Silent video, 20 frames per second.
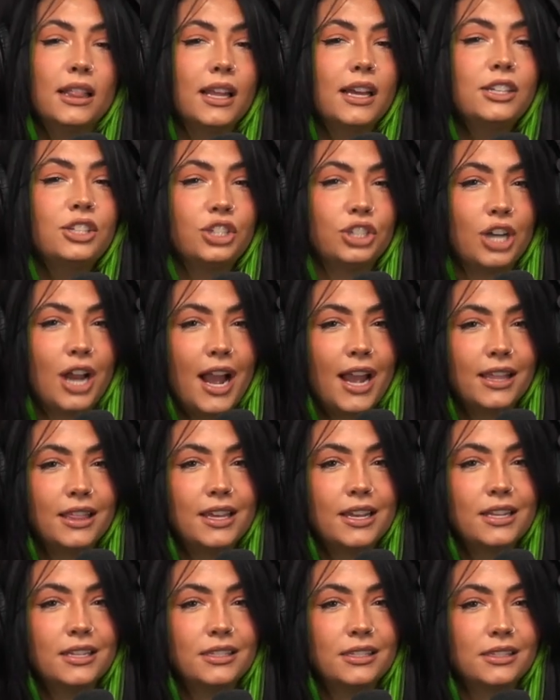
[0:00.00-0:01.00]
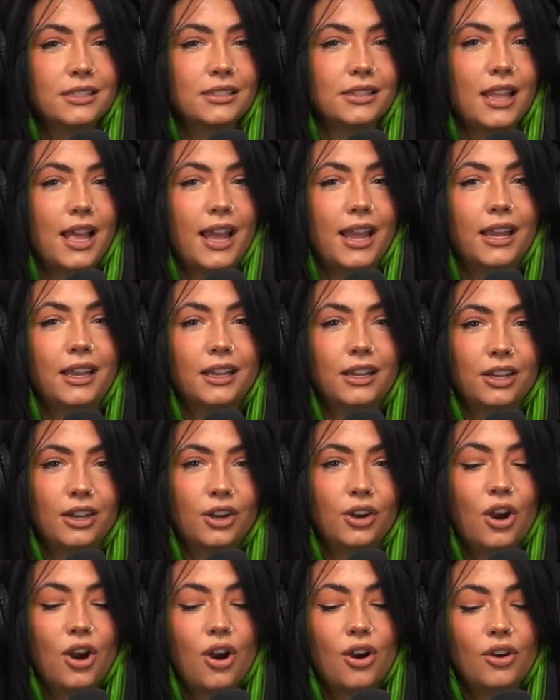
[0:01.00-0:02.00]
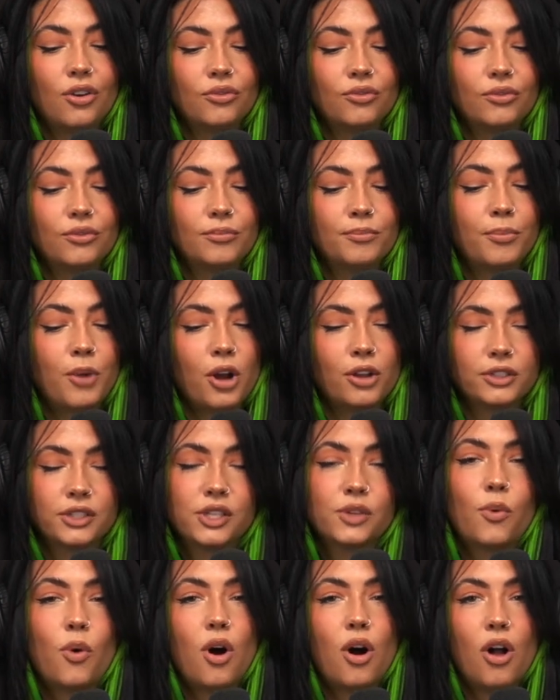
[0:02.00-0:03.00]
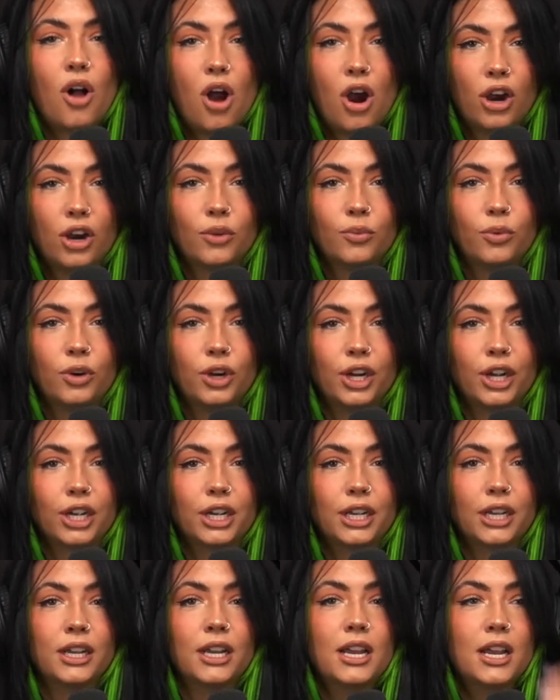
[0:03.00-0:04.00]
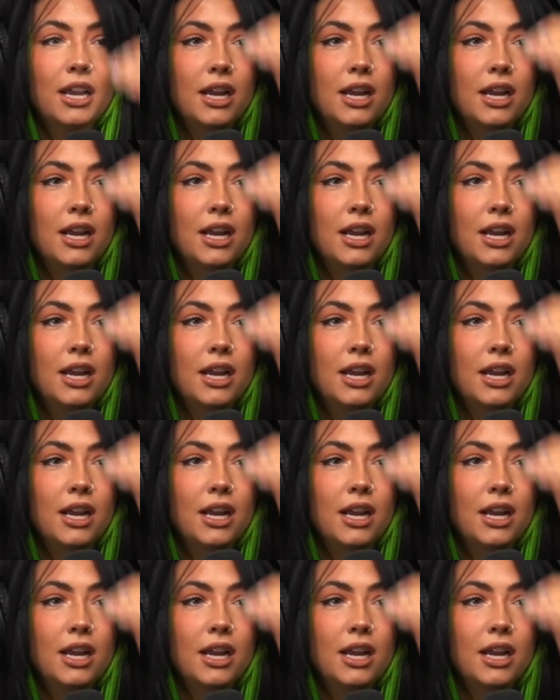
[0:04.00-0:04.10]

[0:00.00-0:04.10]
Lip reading: let's try this like balls to the wall, hard work.